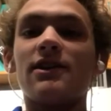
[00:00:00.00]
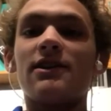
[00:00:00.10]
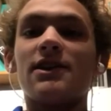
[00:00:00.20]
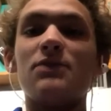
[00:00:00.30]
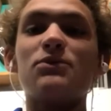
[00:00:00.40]

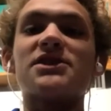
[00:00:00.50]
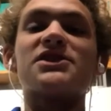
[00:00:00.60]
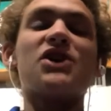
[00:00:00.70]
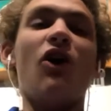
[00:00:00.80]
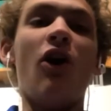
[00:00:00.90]
He was
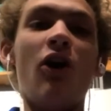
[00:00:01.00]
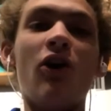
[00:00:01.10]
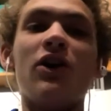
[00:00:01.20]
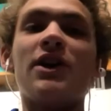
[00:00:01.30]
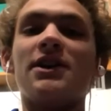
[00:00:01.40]

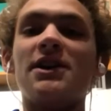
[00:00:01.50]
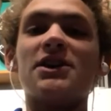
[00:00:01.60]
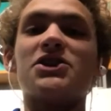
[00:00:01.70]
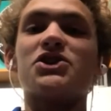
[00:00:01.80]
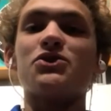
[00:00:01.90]
tall. He
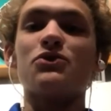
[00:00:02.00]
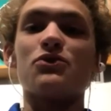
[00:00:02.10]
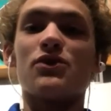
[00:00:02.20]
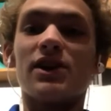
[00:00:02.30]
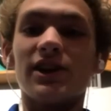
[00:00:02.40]
could shoot
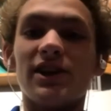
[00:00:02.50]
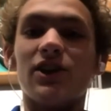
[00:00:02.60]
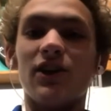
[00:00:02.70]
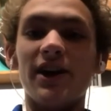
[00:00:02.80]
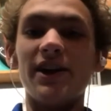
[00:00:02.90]
really
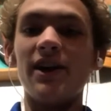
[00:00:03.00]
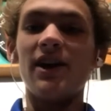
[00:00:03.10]
good.